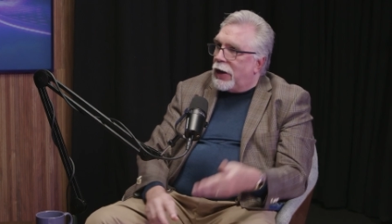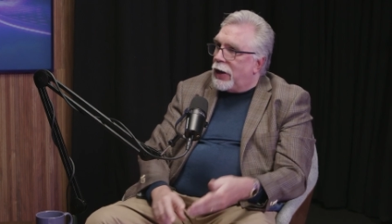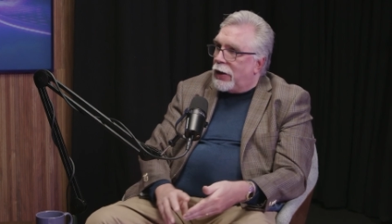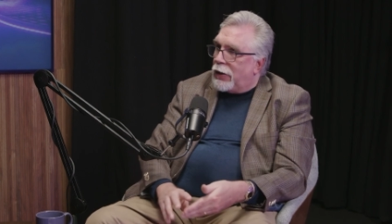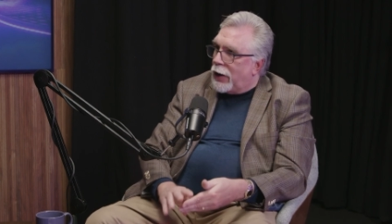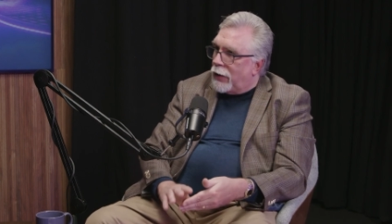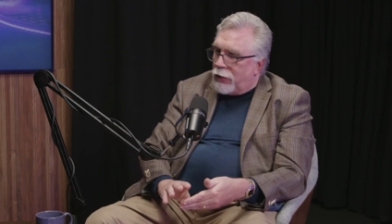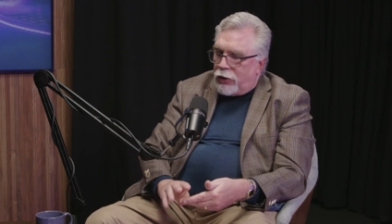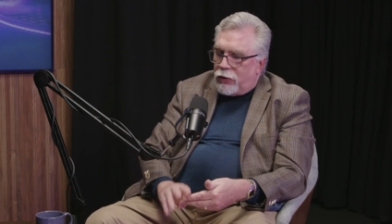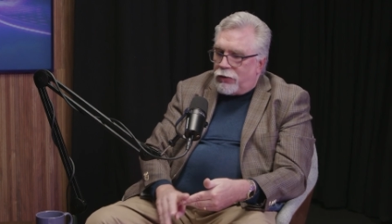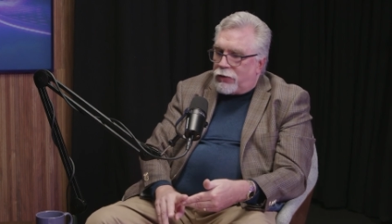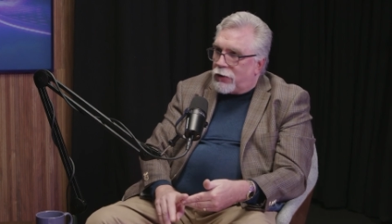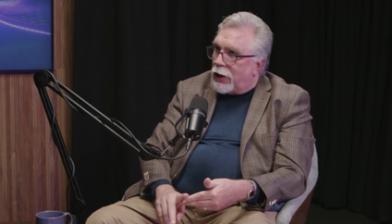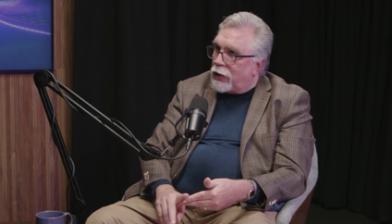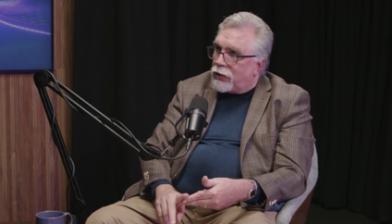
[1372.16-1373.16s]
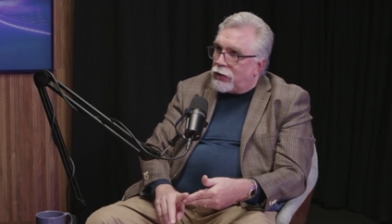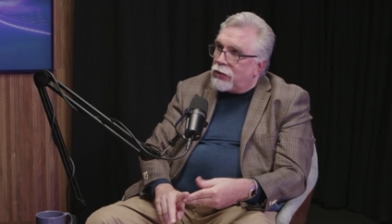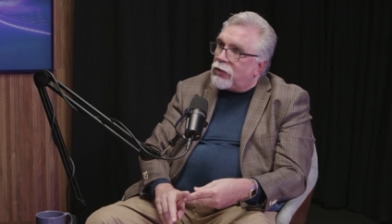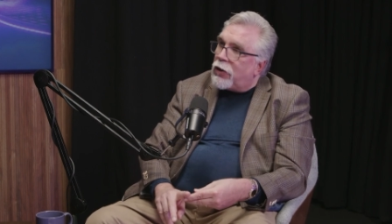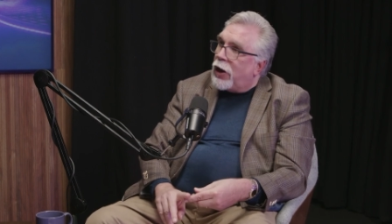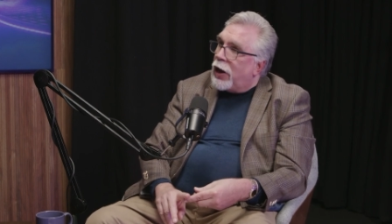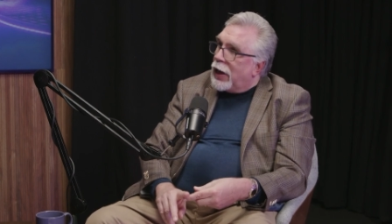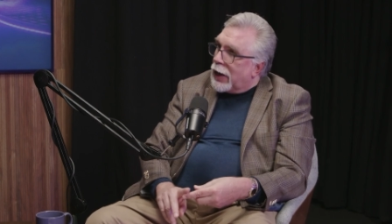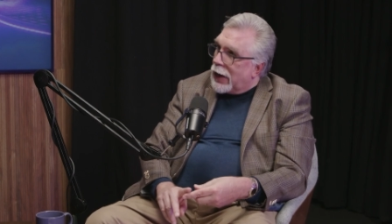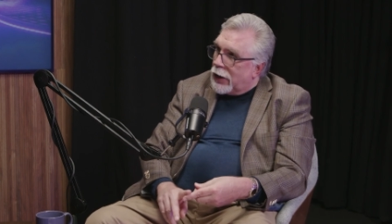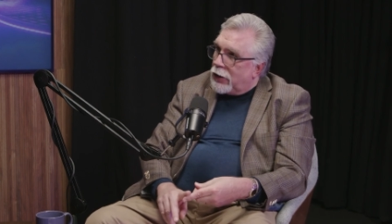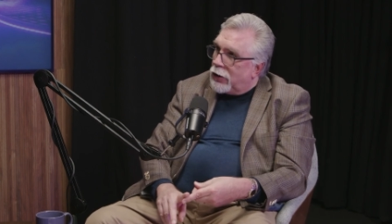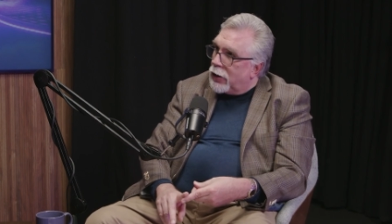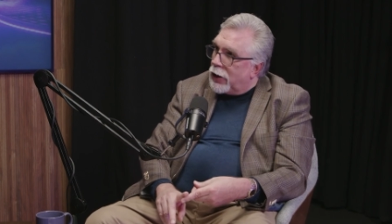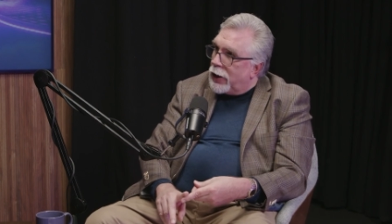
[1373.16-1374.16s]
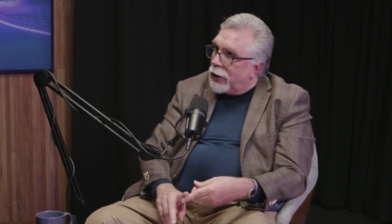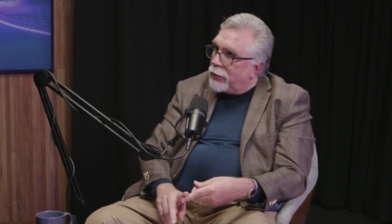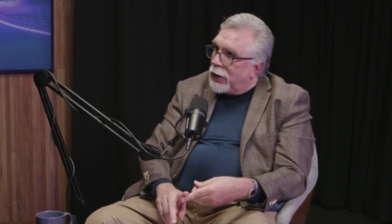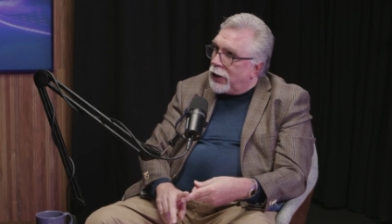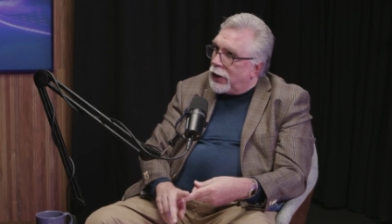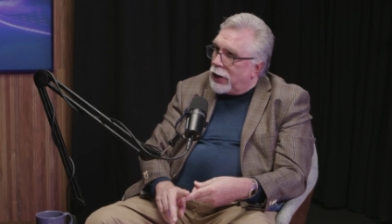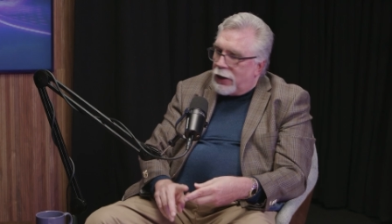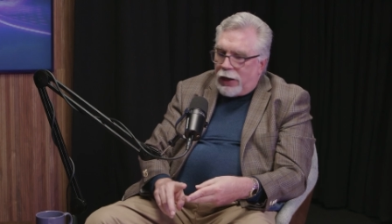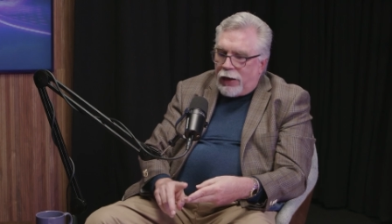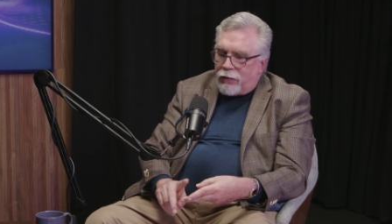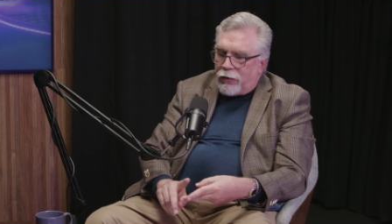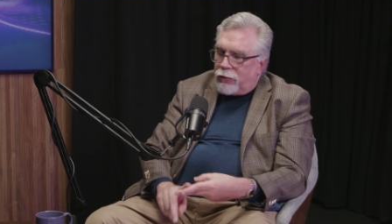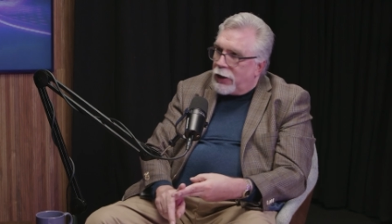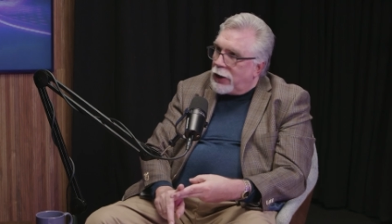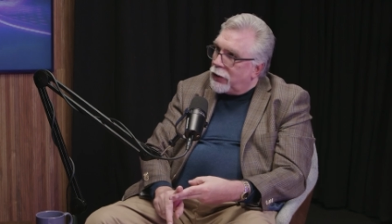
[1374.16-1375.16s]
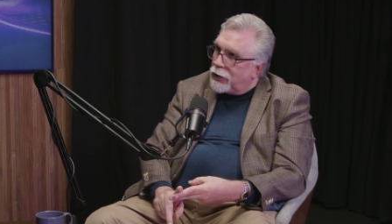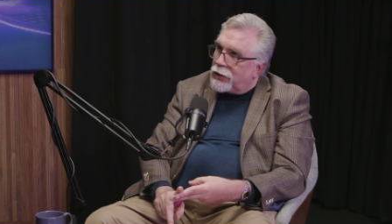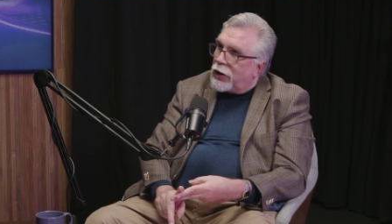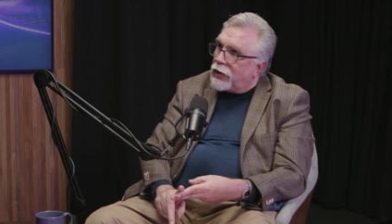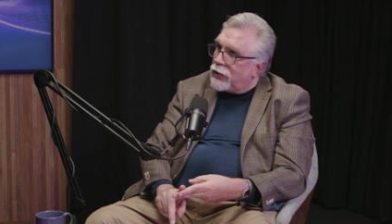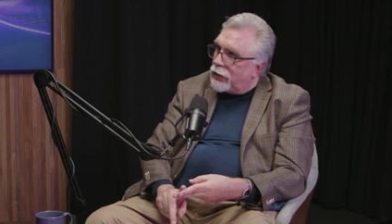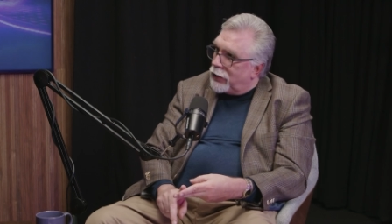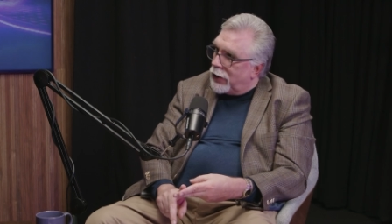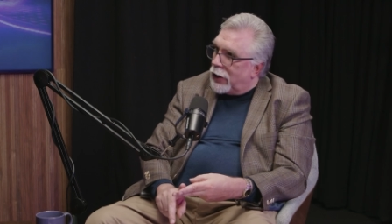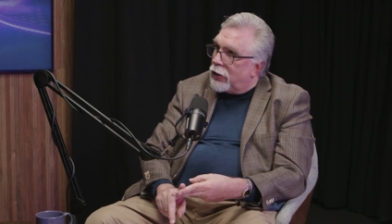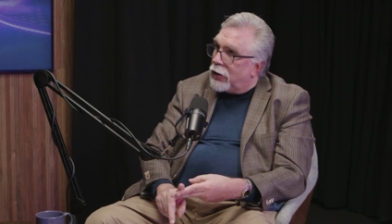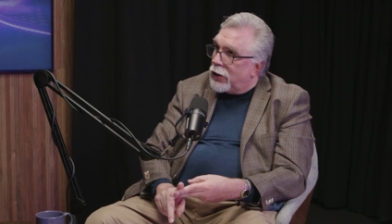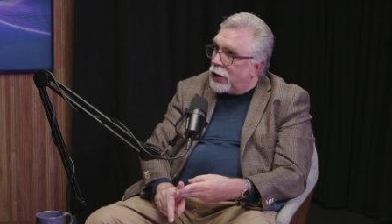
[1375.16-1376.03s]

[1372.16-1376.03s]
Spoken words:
Every news station's got online media. Every radio station's got online media.